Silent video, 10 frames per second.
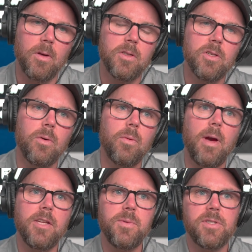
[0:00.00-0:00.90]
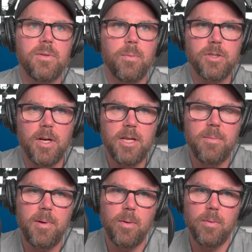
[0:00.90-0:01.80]
So as we're talking
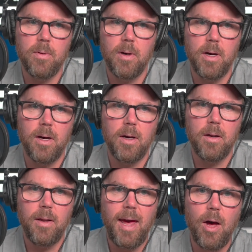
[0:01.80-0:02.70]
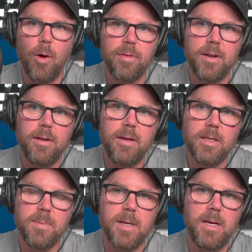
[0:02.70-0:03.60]
about health, and I think
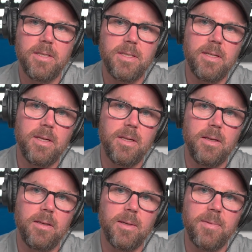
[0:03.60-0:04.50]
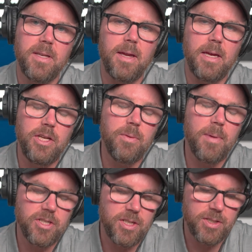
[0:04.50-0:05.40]
it's something that, and you
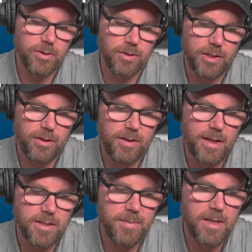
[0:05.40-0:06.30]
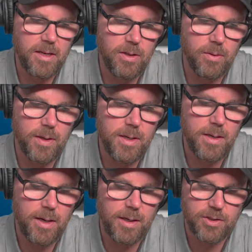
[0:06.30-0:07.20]
mentioned this earlier, that's something that you would
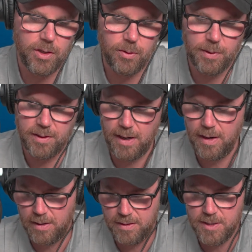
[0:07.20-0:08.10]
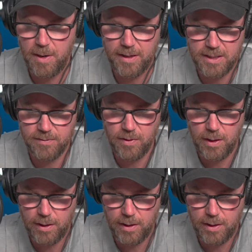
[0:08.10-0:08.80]
struggle with, and I on this podcast